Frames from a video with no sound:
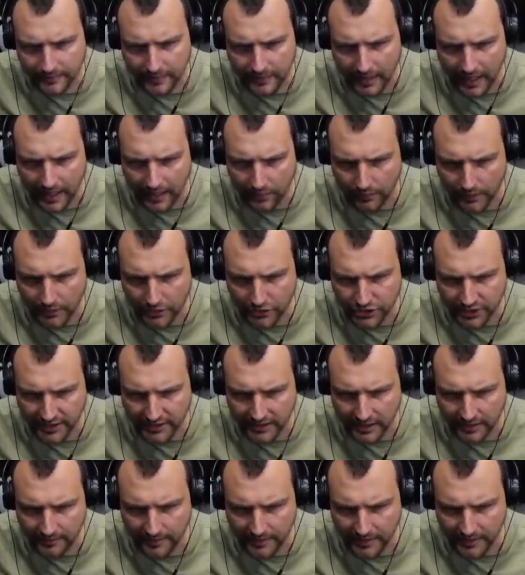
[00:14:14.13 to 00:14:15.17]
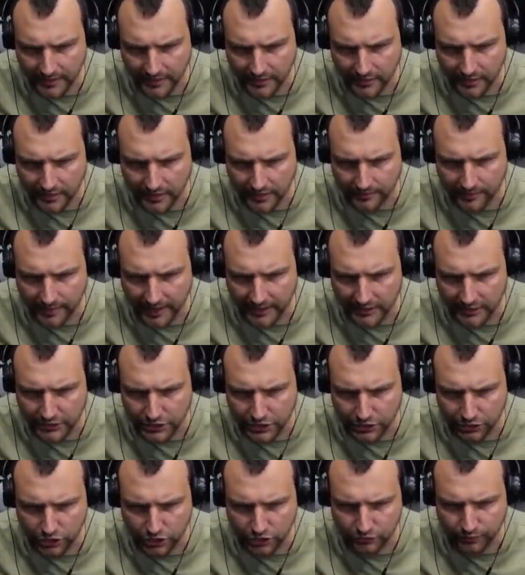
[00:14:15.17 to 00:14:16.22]
our gentleman did not manage
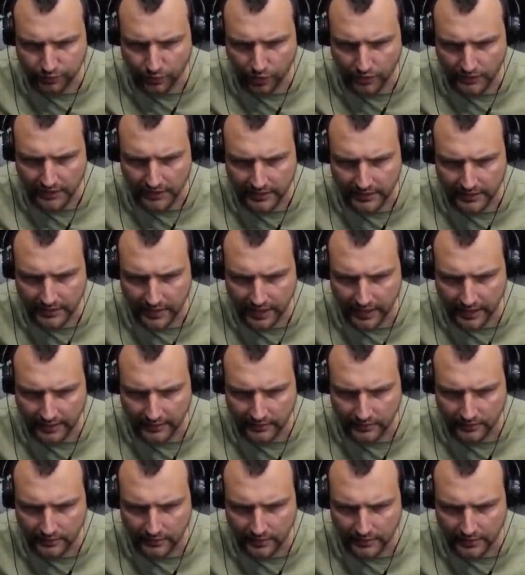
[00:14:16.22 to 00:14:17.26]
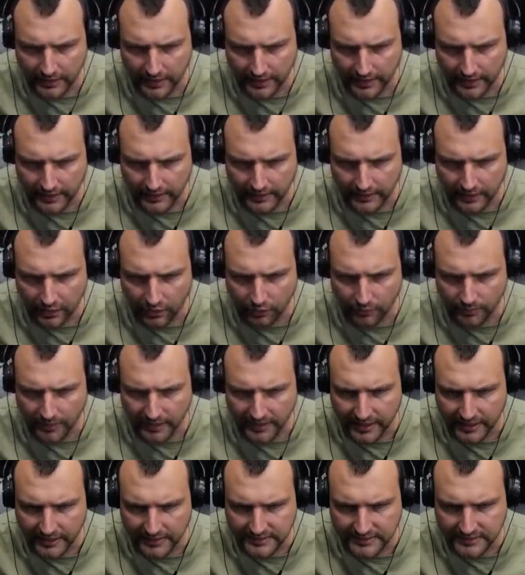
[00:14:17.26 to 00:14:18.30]
to spot it, I do not really know, but
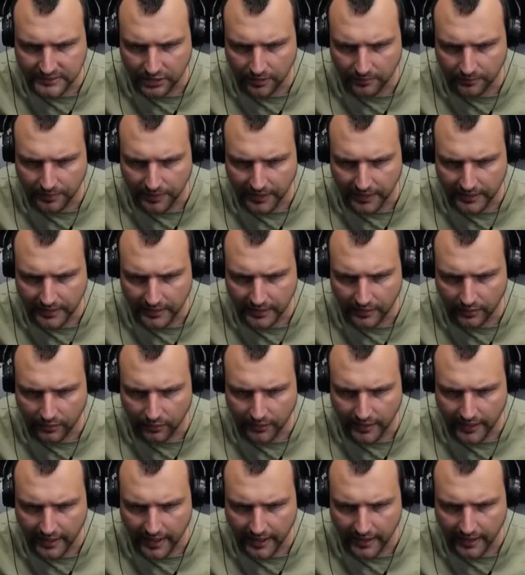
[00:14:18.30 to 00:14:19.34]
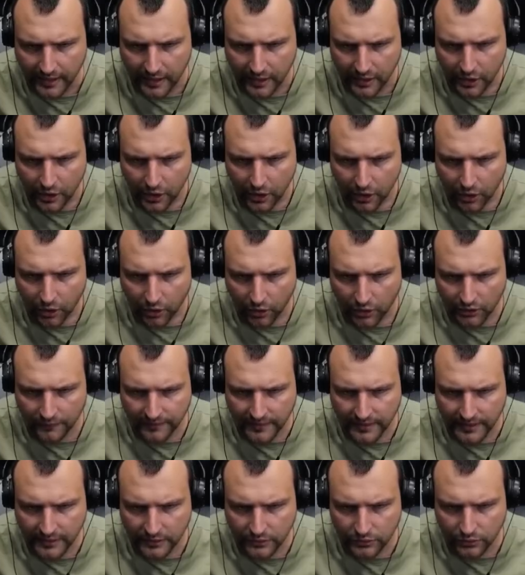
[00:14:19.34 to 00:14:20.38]
that's completely okay. All
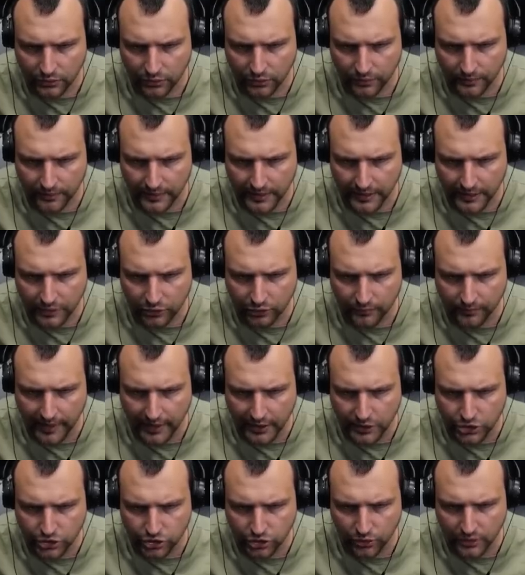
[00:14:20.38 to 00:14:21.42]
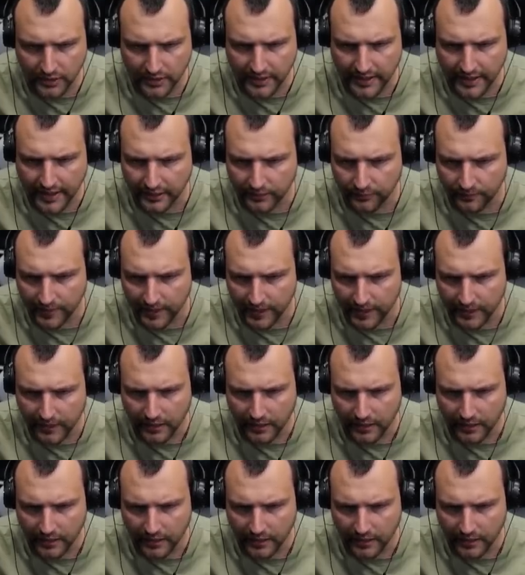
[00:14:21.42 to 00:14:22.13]
we need to do, we need to make sure that we are